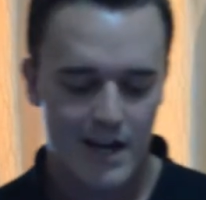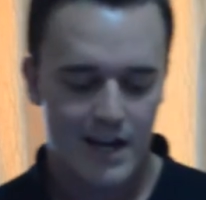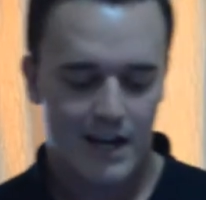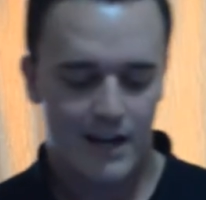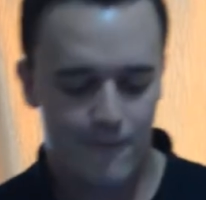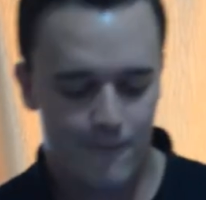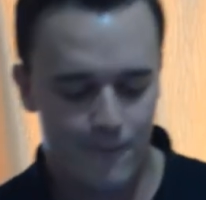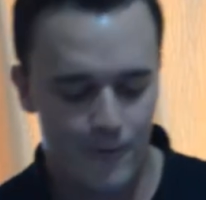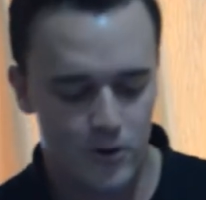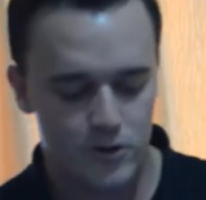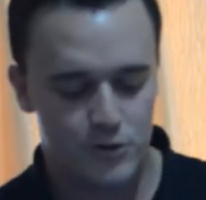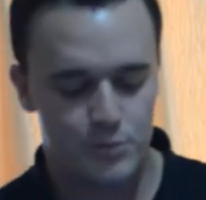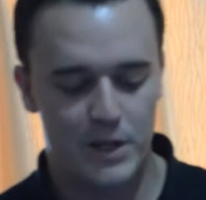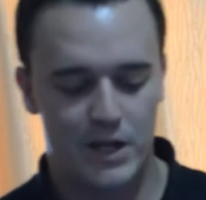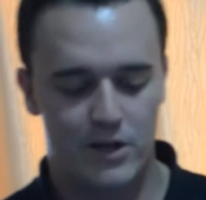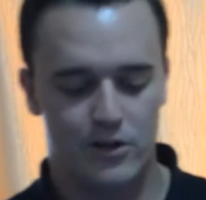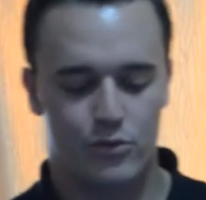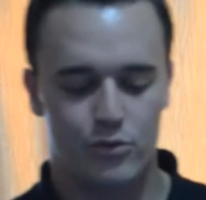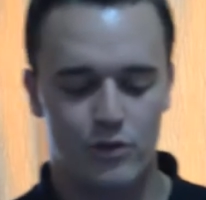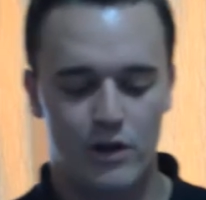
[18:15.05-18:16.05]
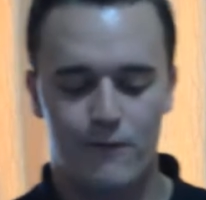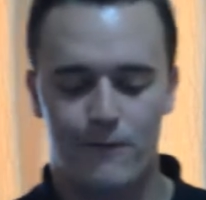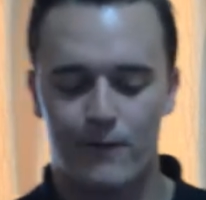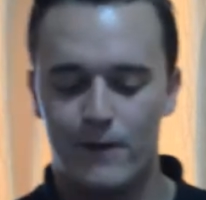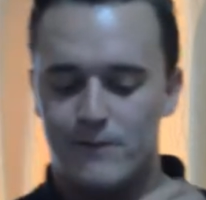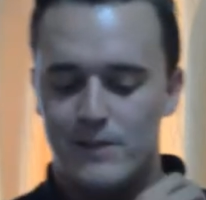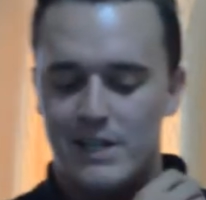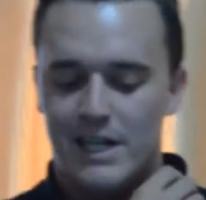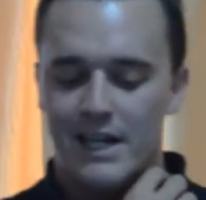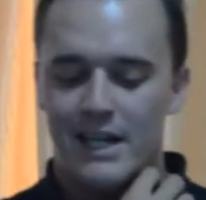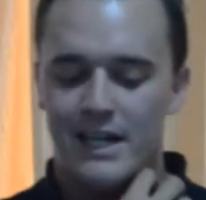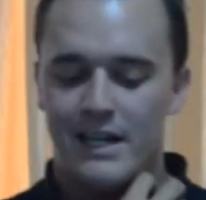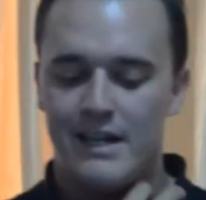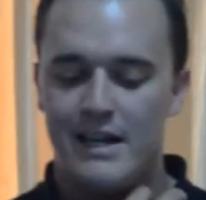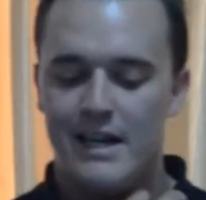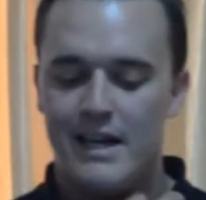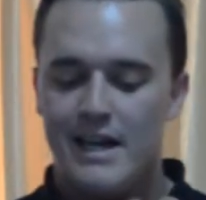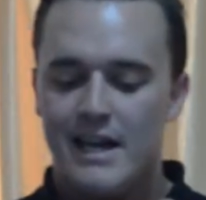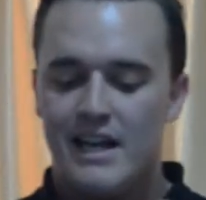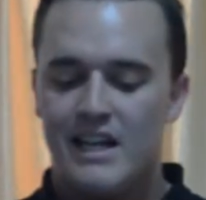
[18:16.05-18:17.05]
In 1 Peter 3
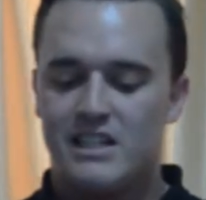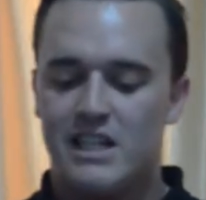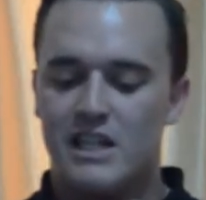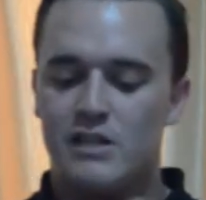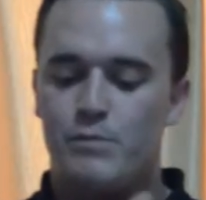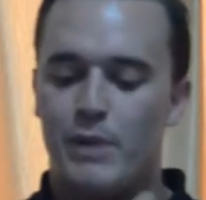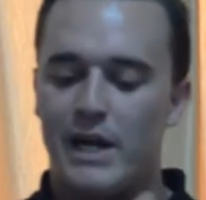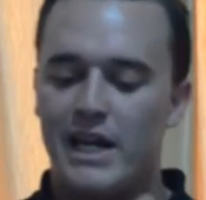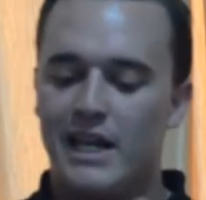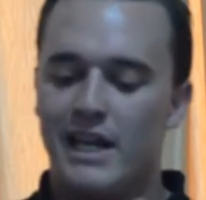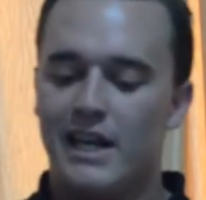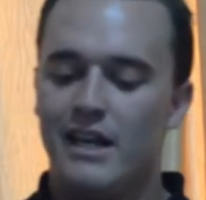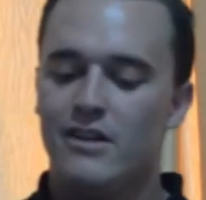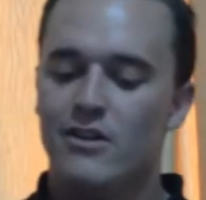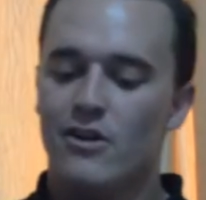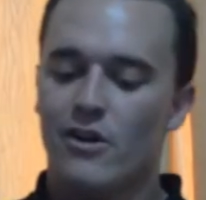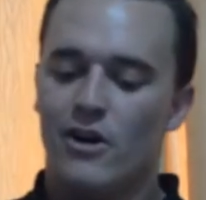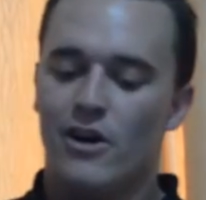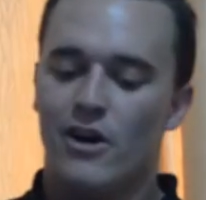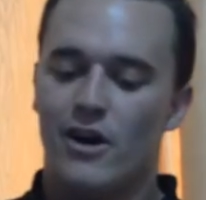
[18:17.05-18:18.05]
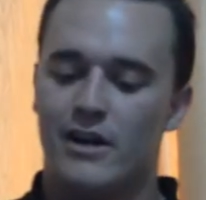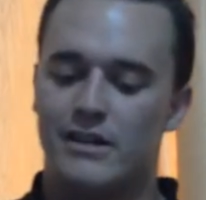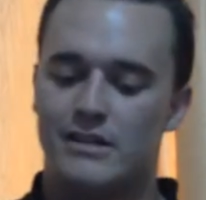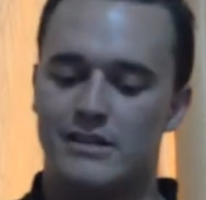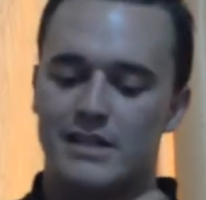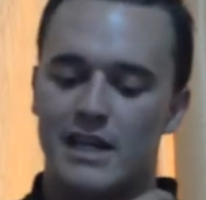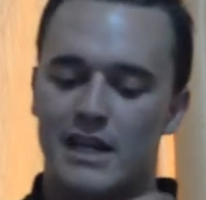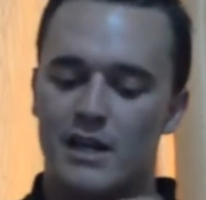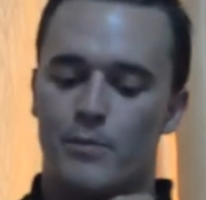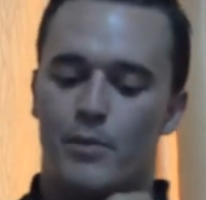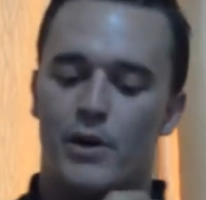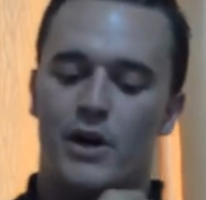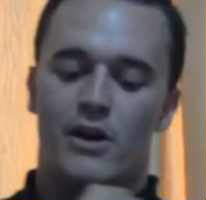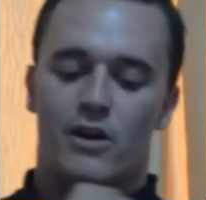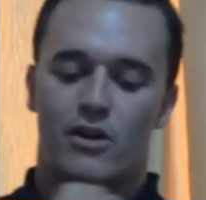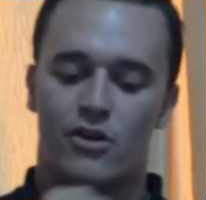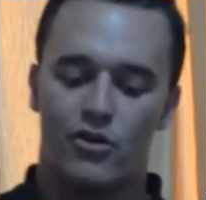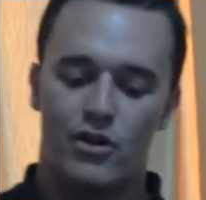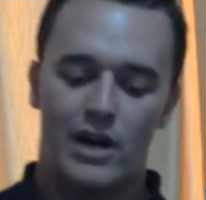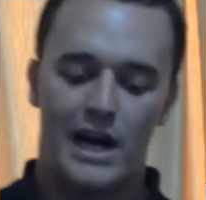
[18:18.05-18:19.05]
15, it says, But in your heart set
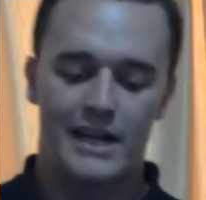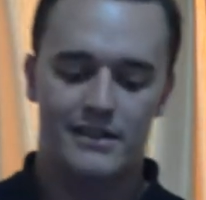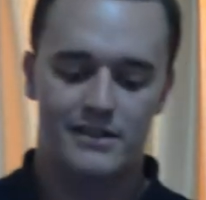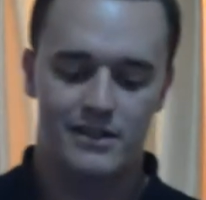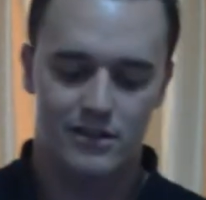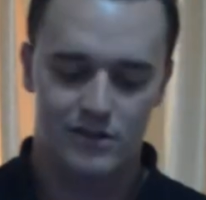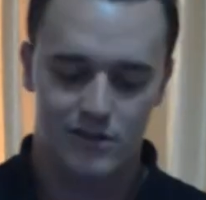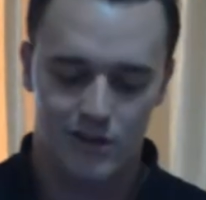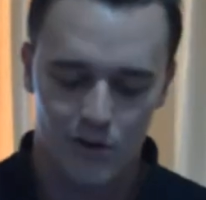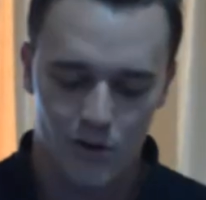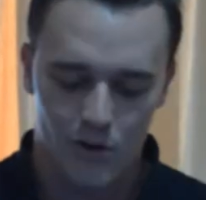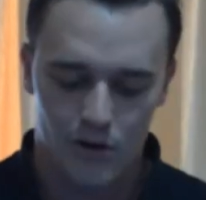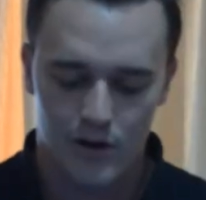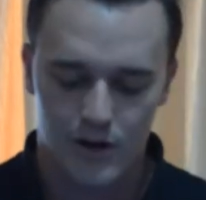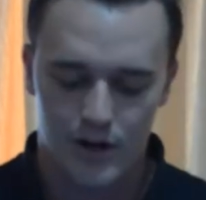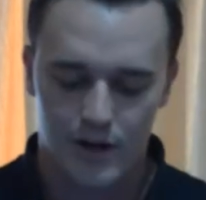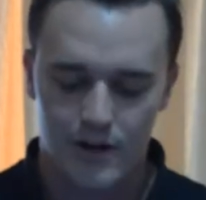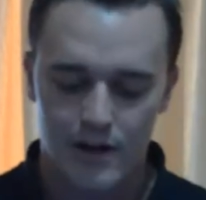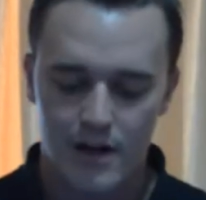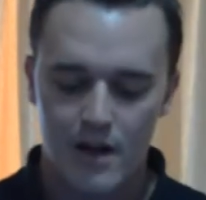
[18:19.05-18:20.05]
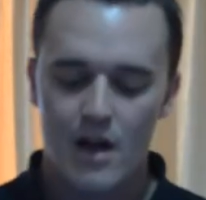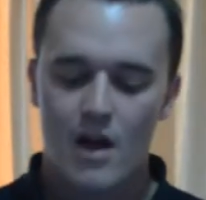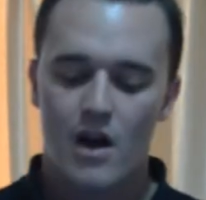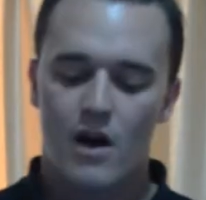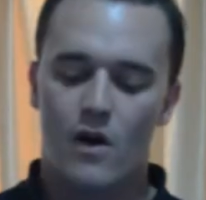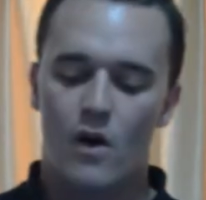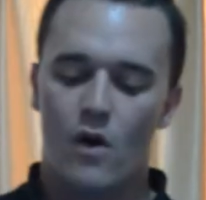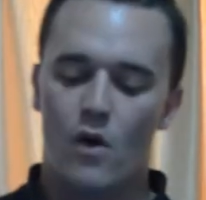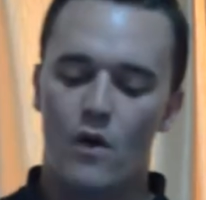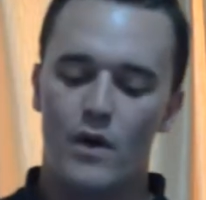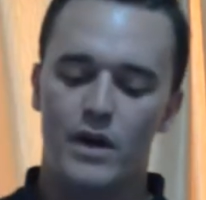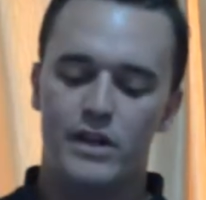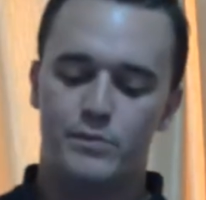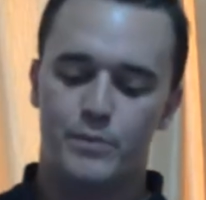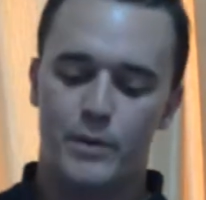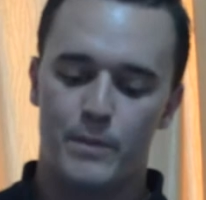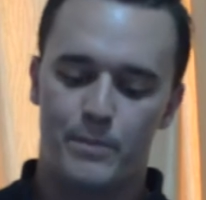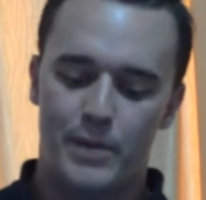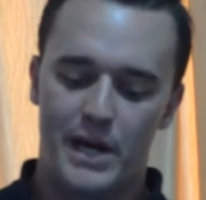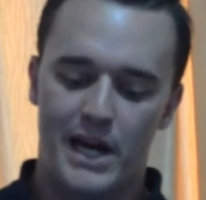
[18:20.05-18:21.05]
apart Christ as Lord, always
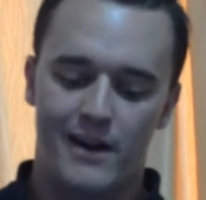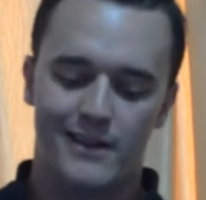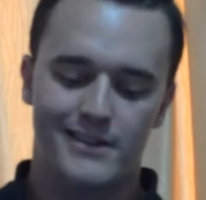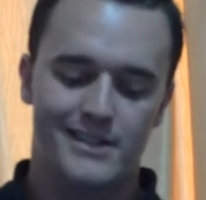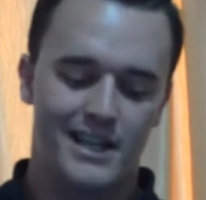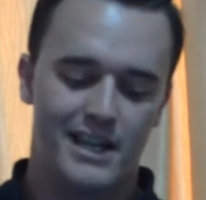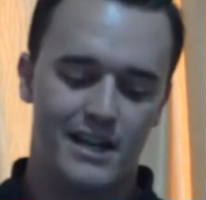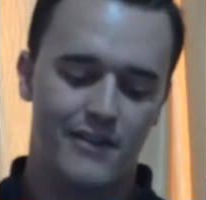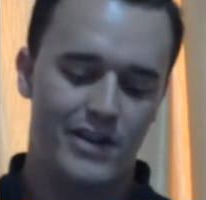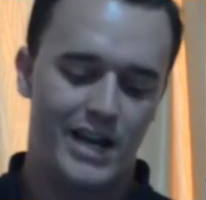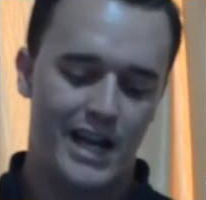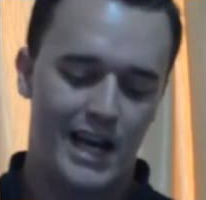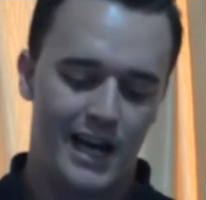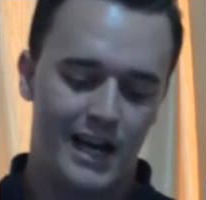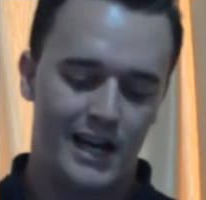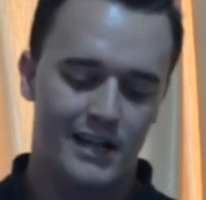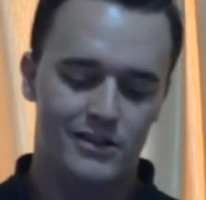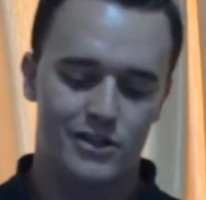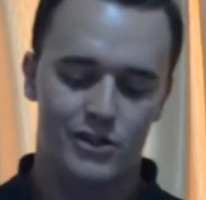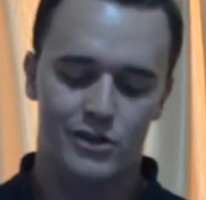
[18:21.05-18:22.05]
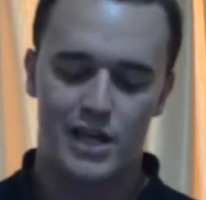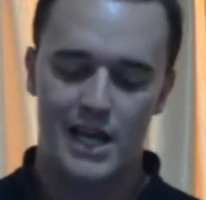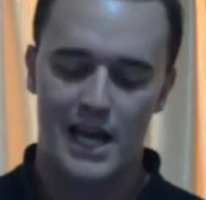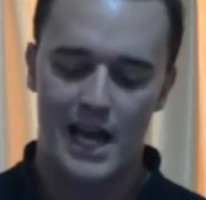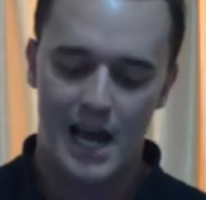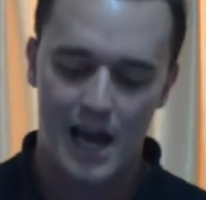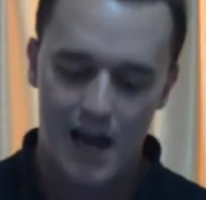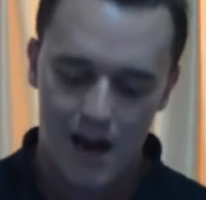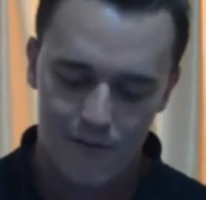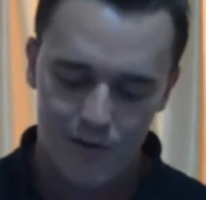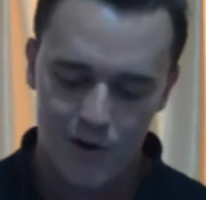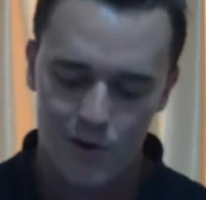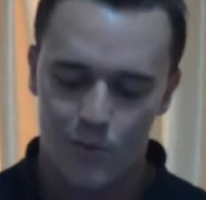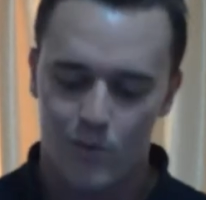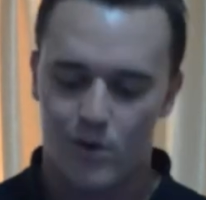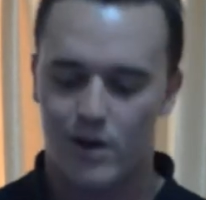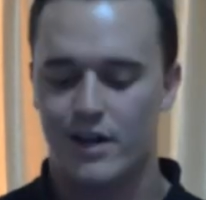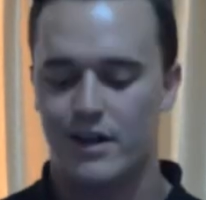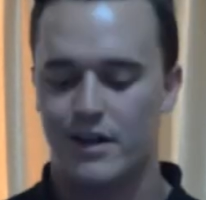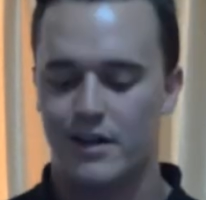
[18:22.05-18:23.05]
prepared to give an answer to
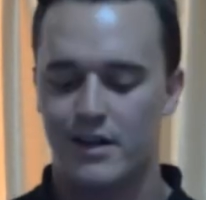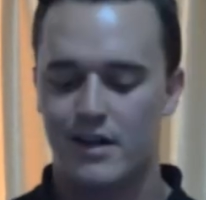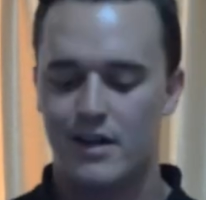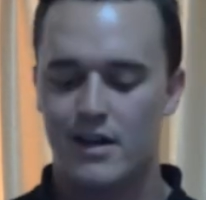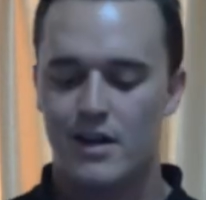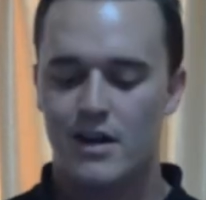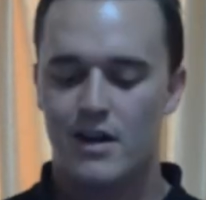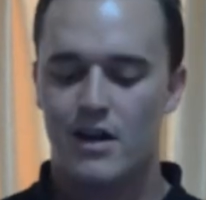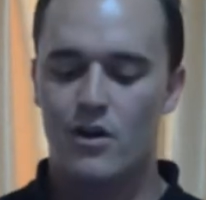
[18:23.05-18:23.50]
everyone wow.